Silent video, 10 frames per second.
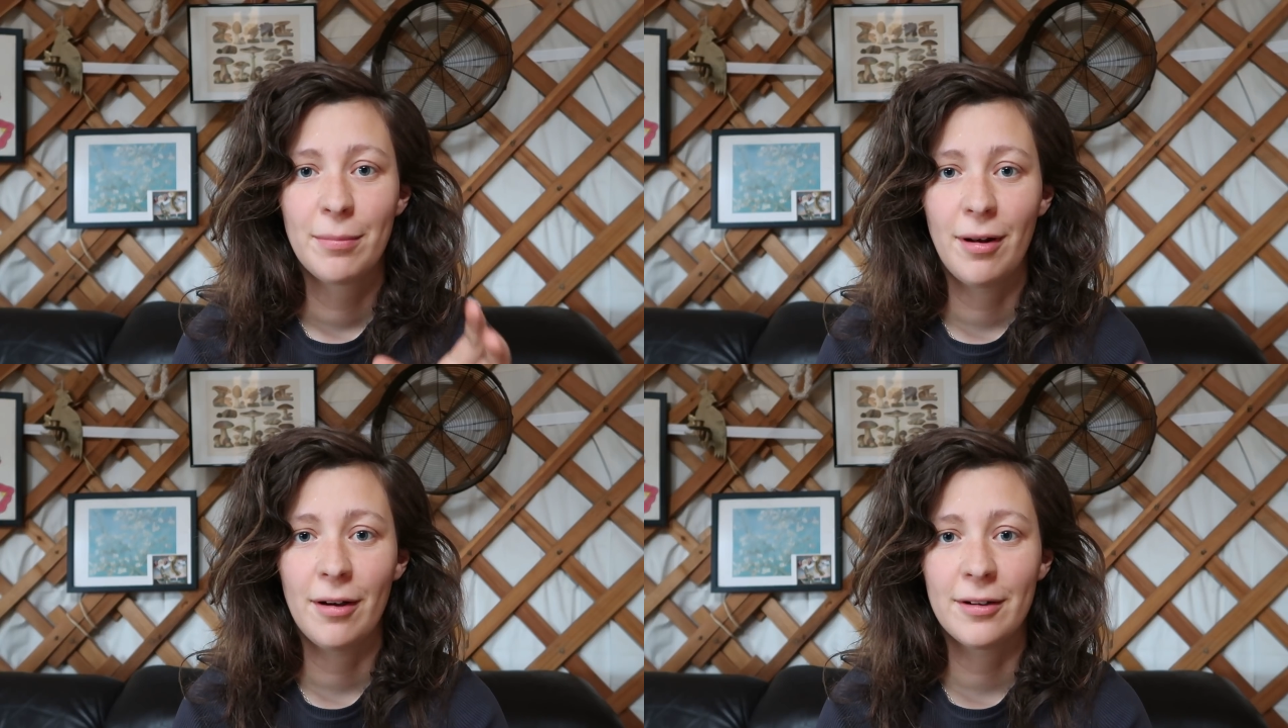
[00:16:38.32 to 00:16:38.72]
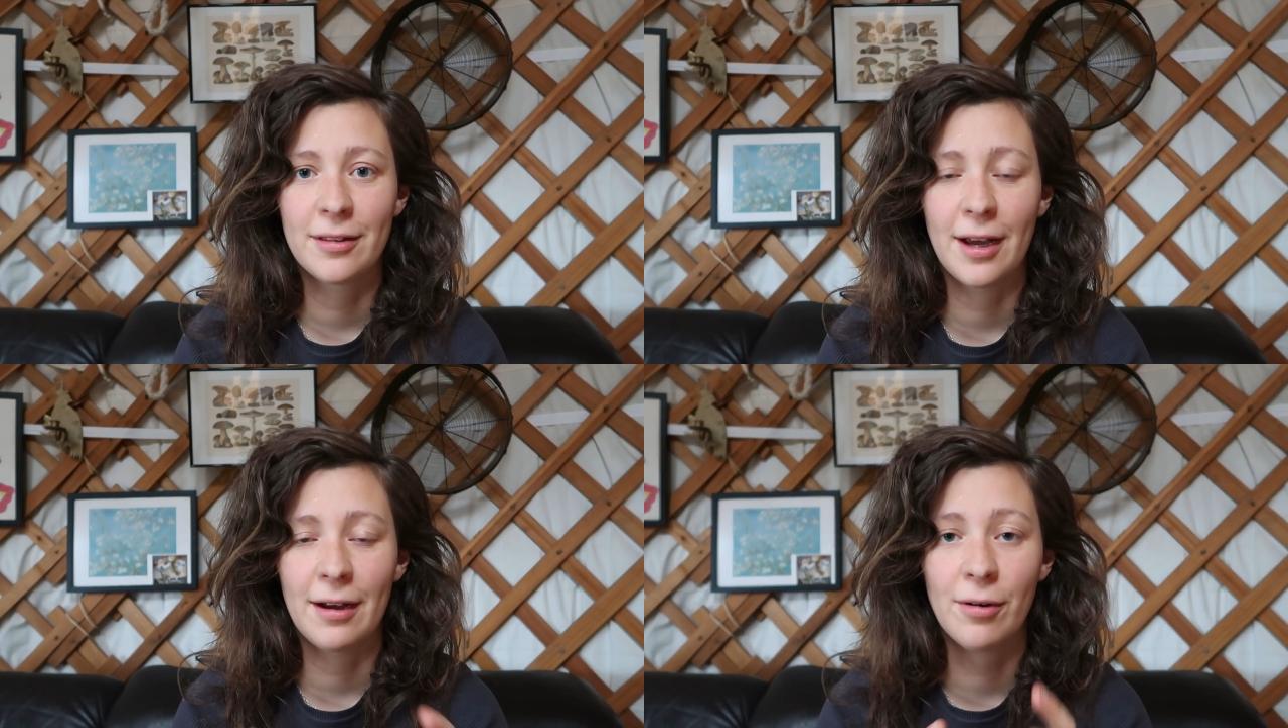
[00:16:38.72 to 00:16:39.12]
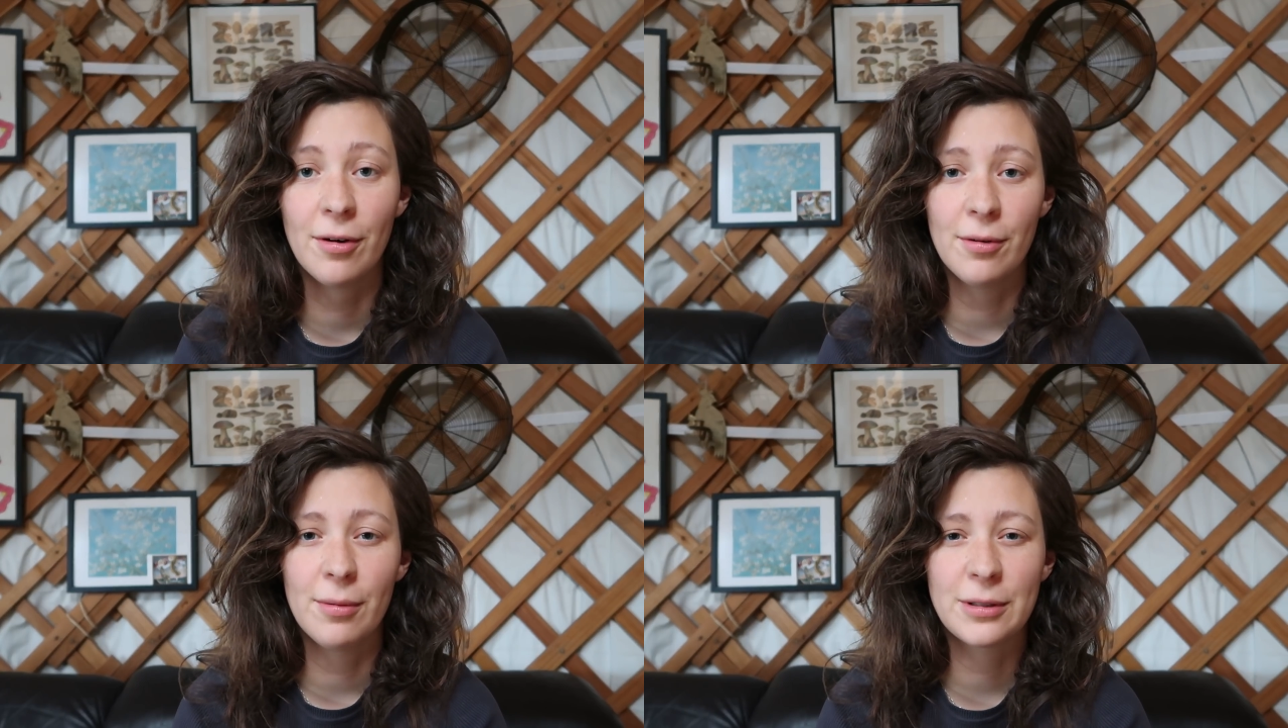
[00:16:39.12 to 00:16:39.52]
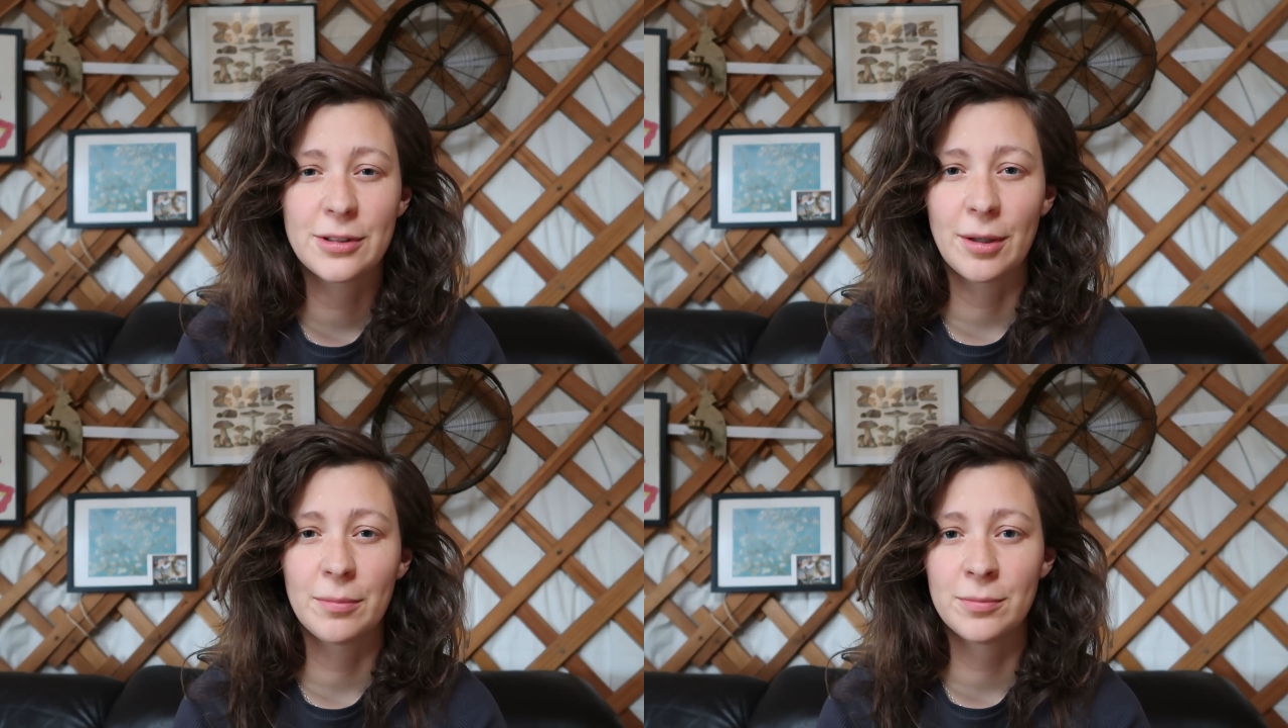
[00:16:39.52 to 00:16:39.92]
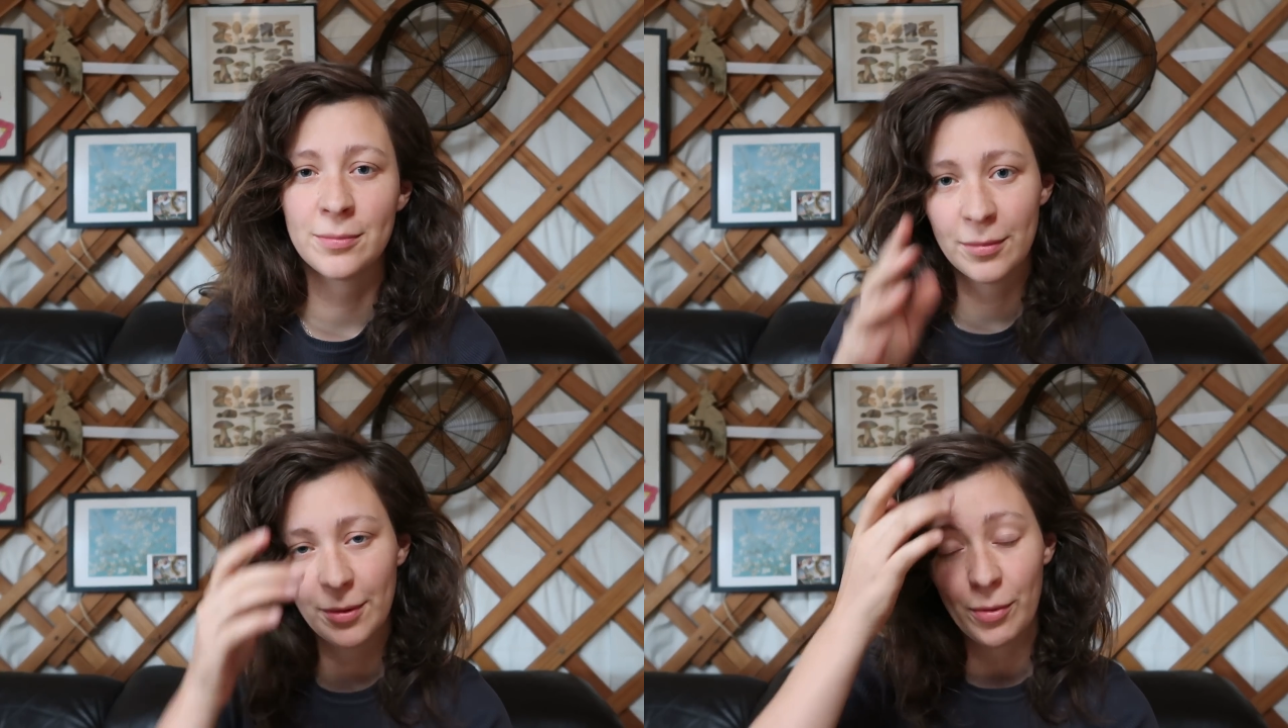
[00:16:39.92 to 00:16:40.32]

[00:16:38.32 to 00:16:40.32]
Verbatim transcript: plug that hole where some